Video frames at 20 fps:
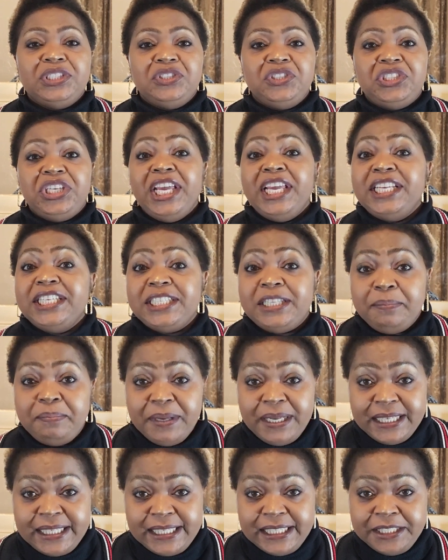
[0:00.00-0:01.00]
change the
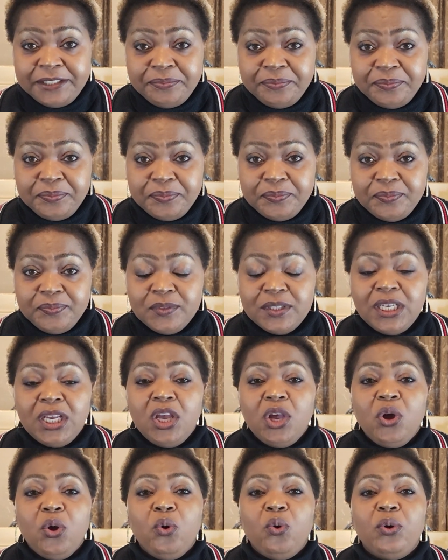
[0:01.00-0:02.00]
person,
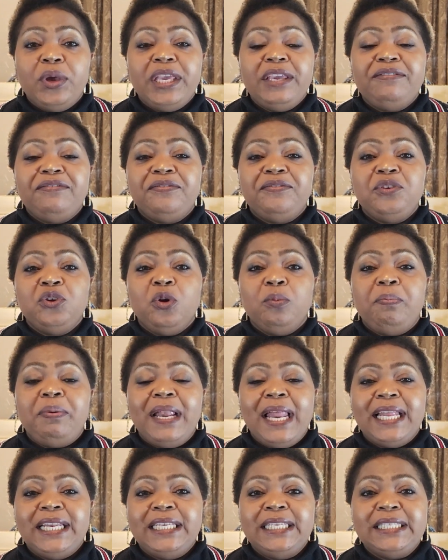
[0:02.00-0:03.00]
or if your
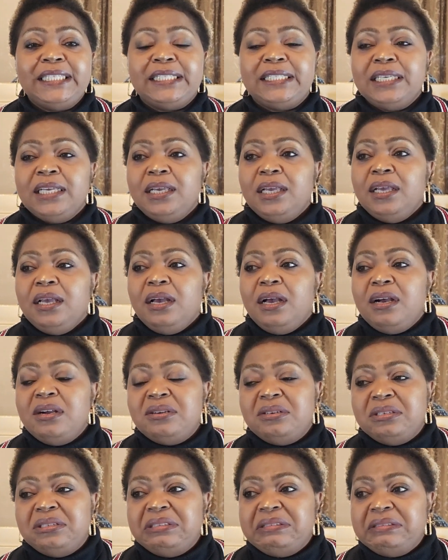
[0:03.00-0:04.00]
plan is,
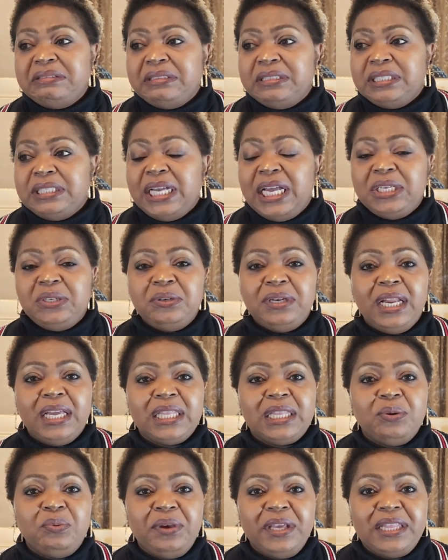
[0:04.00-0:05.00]
oh, I don't
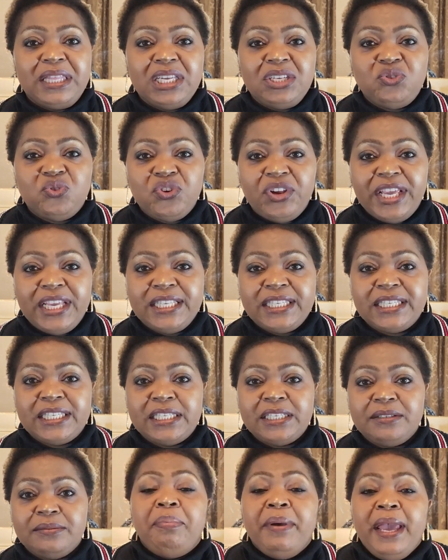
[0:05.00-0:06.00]
like the way they
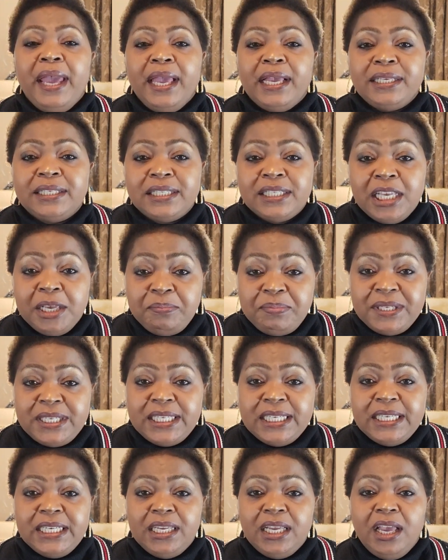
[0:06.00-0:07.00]
dress, by
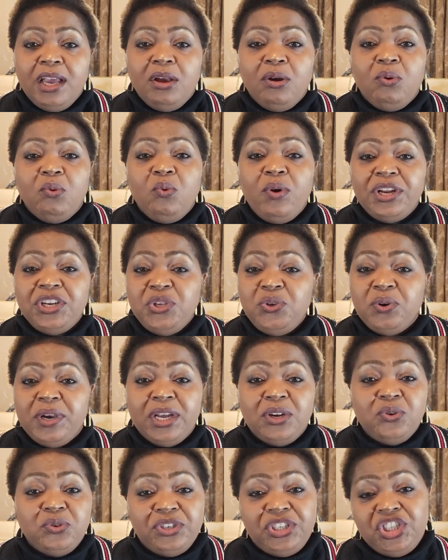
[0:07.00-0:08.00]
accepting what you
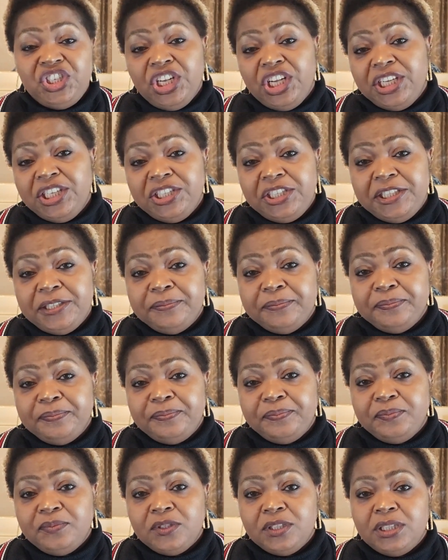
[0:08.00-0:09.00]
cannot change,
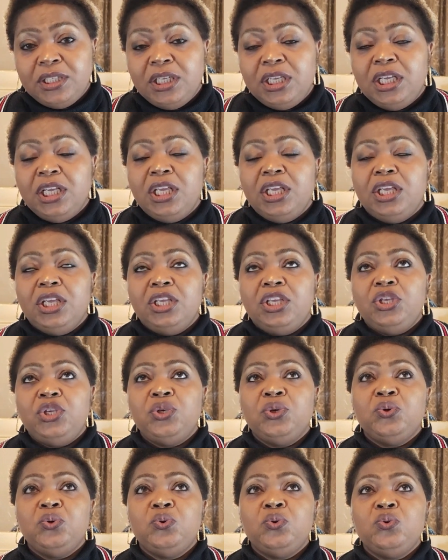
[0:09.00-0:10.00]

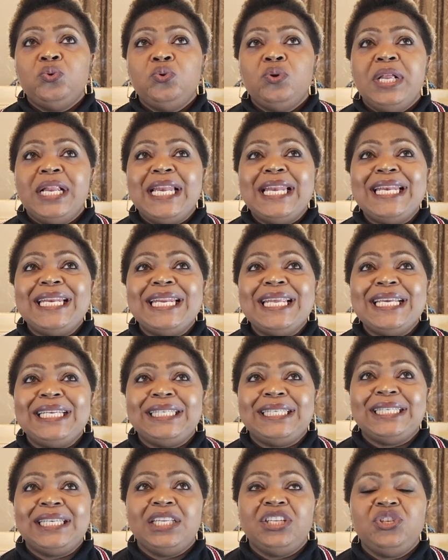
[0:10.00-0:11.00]
you
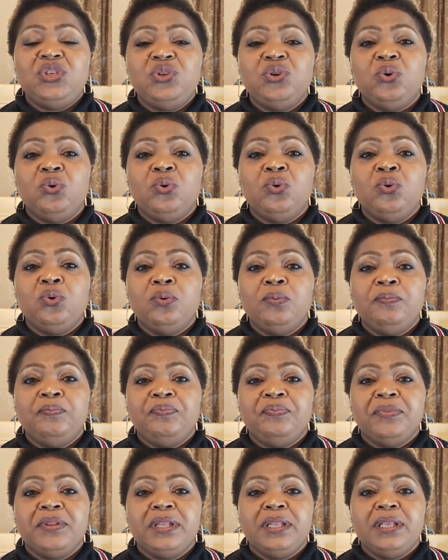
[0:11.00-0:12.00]
lessen your
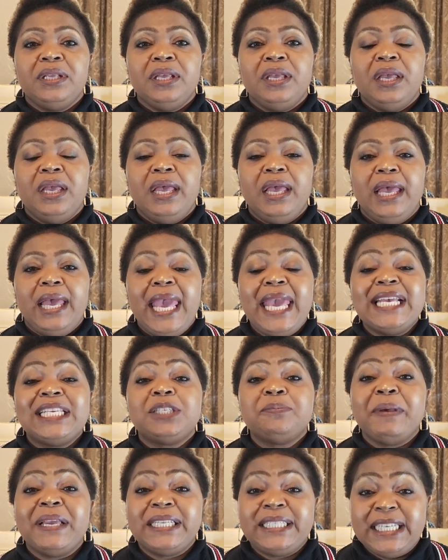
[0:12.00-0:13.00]

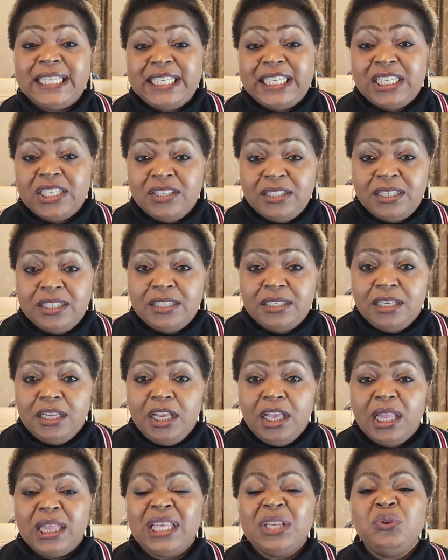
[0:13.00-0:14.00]
expectations
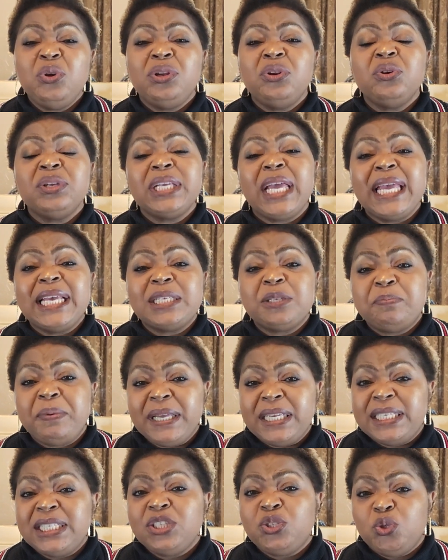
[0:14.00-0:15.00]
then you're not
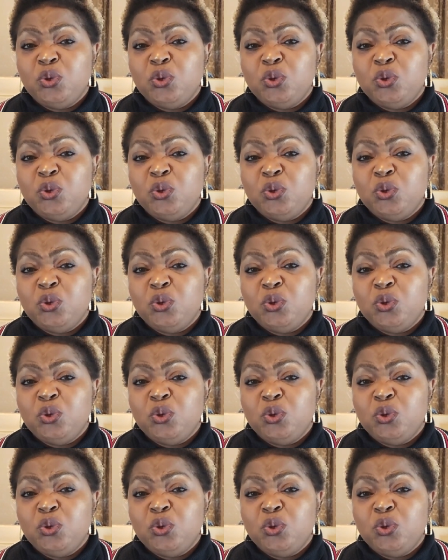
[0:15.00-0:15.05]
expecting